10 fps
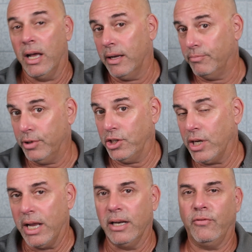
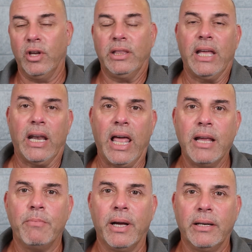Appreciate it if you hit that
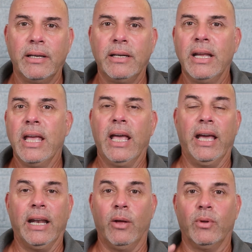like button,
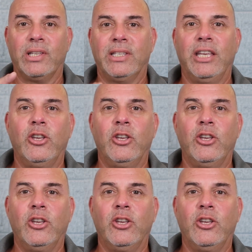and I will see